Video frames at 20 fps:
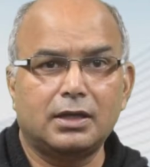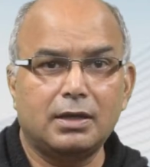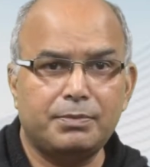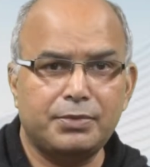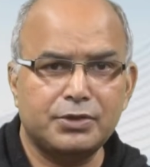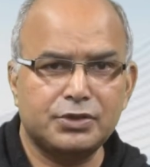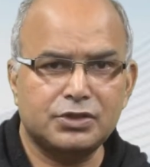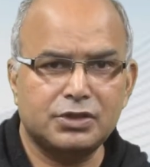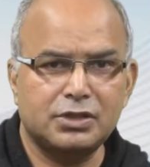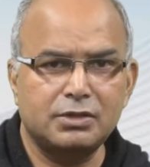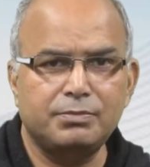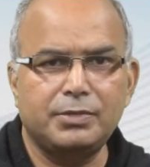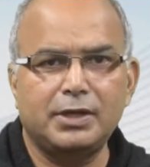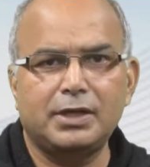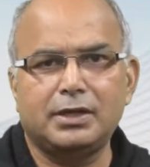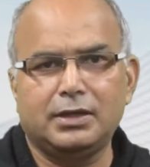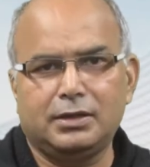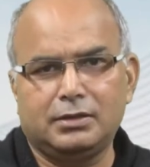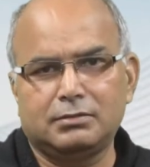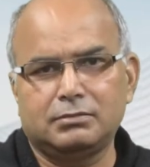capacity
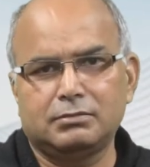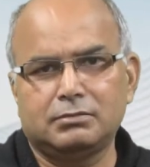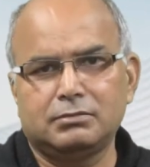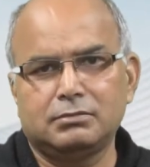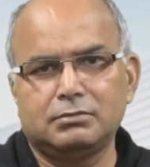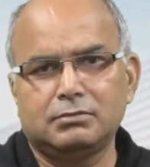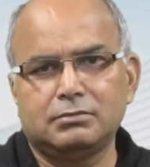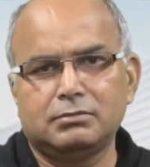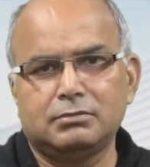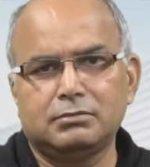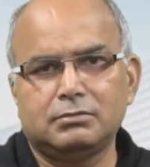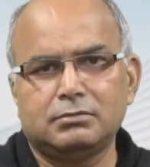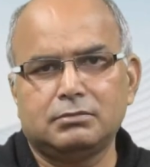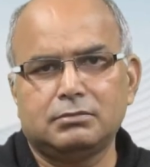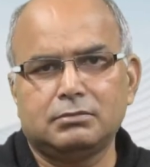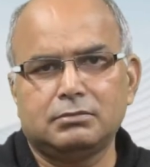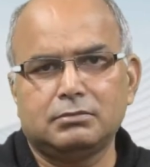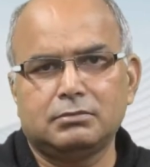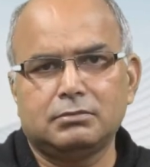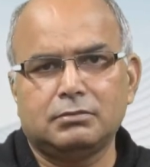building.
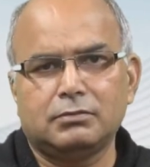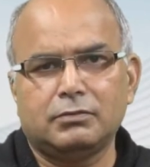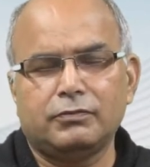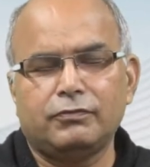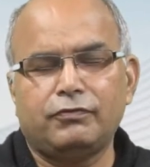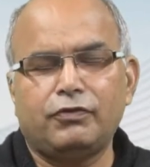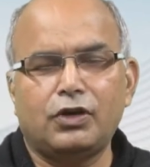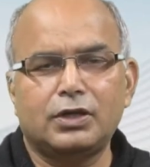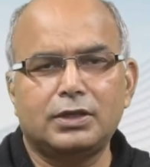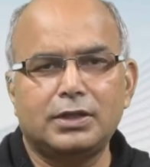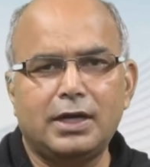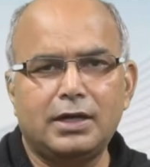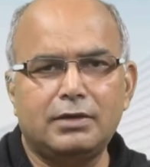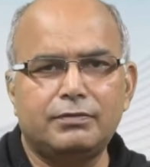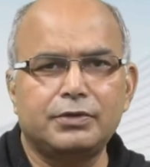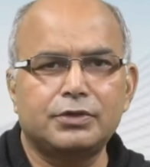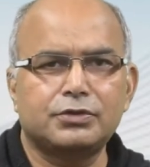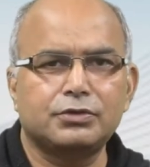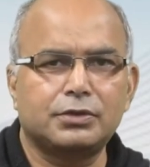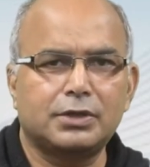For that,
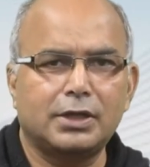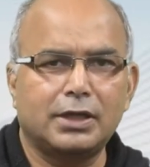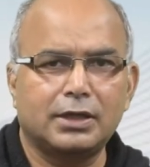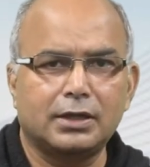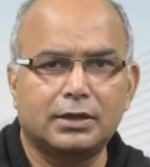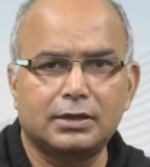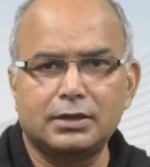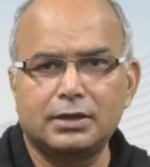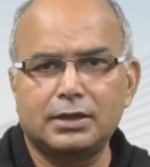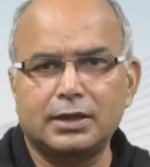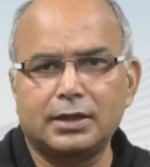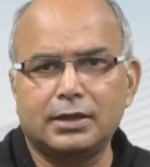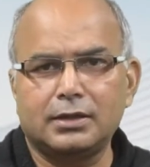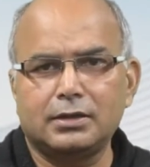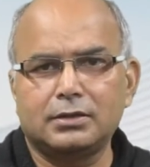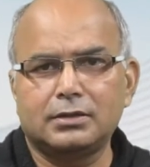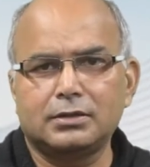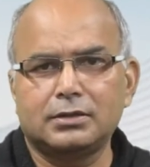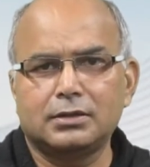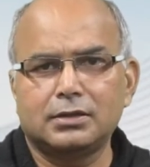we should undertake
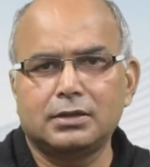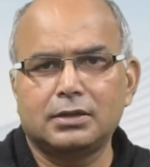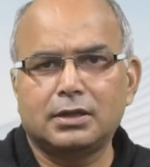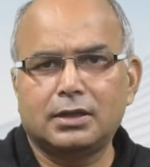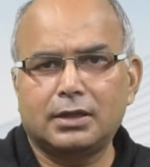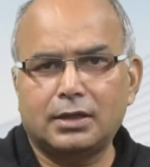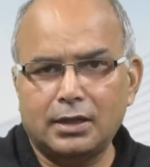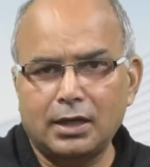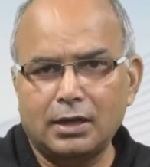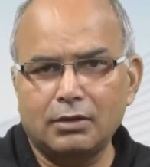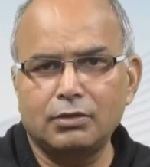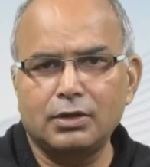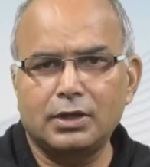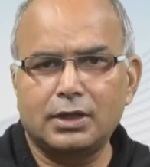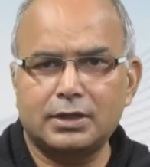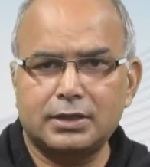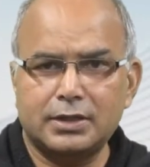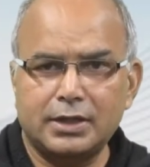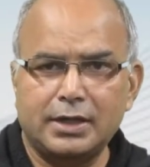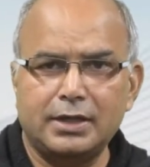
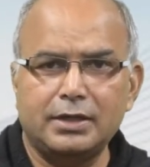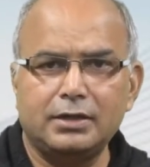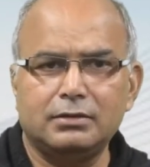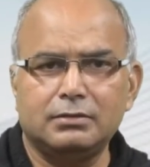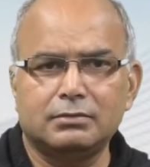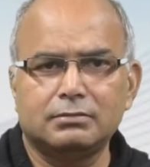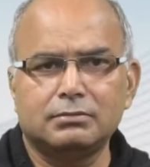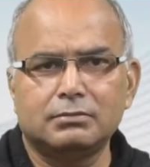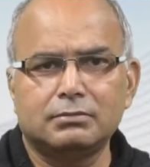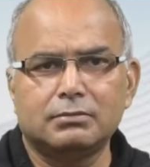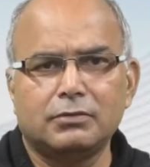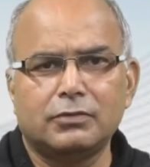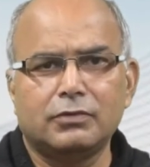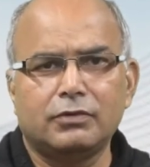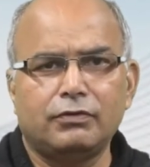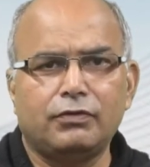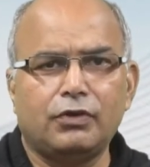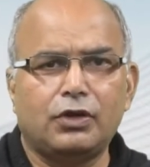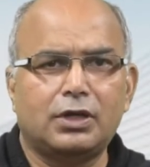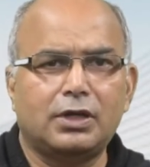regular training
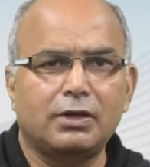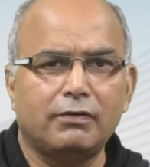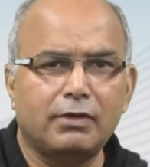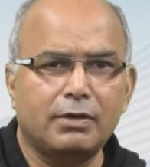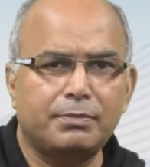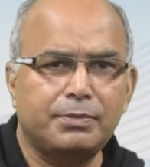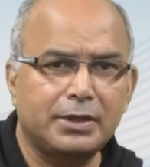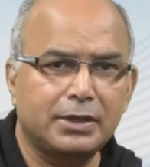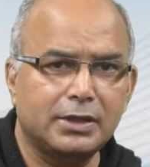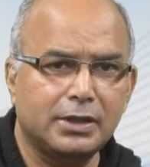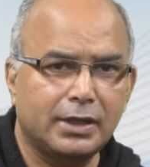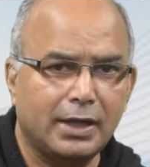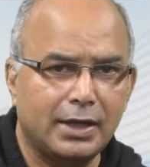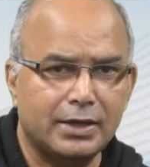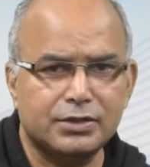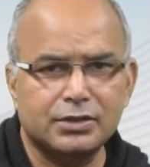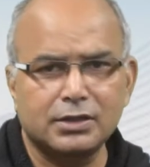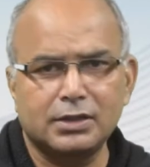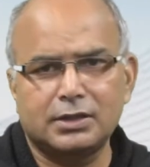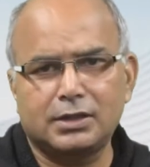for developing the
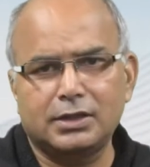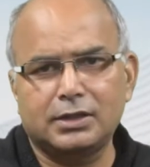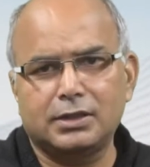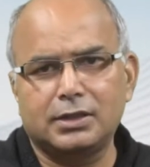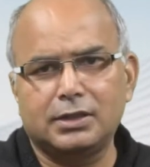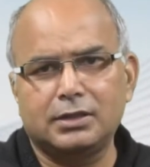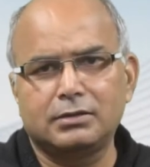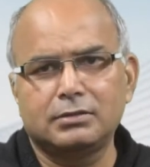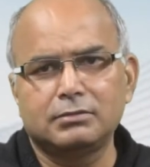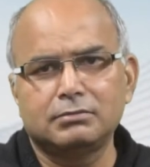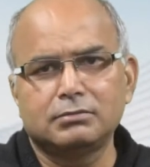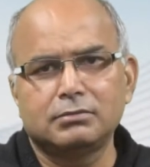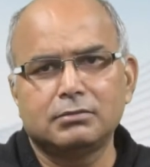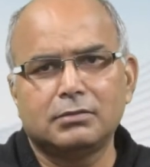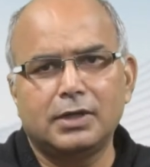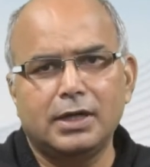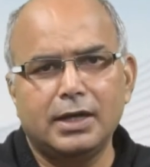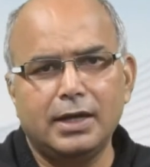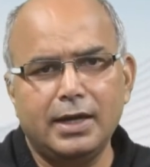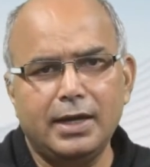rational thinking
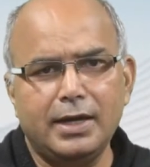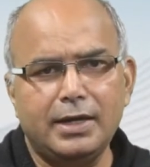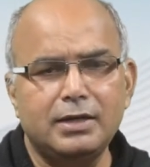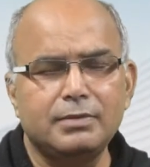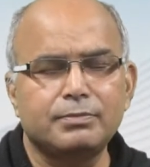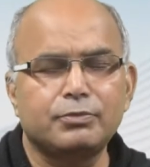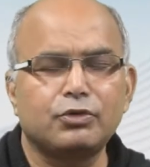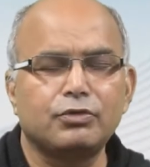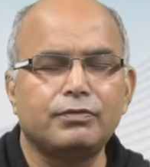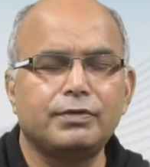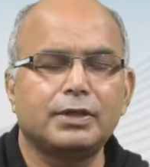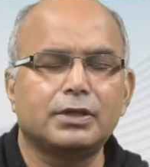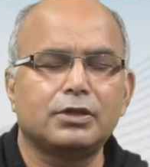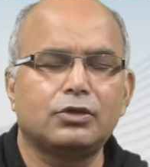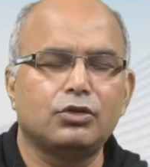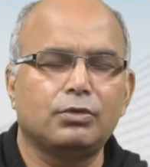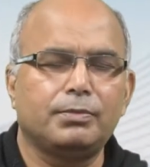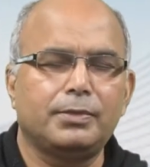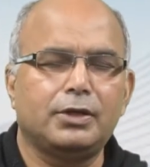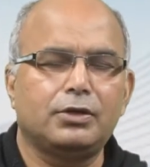and improving the
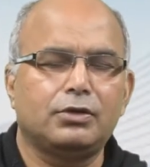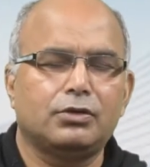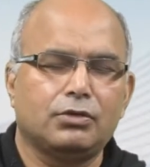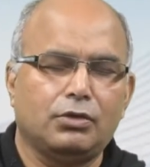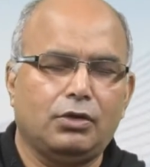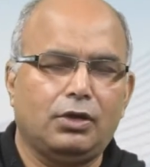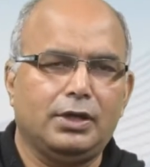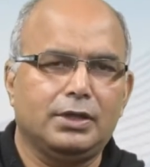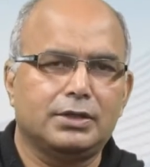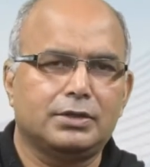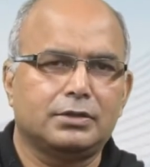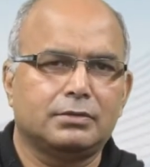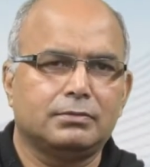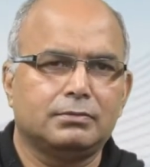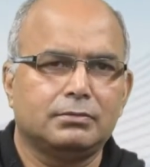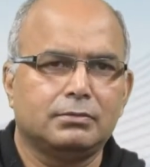domain knowledge.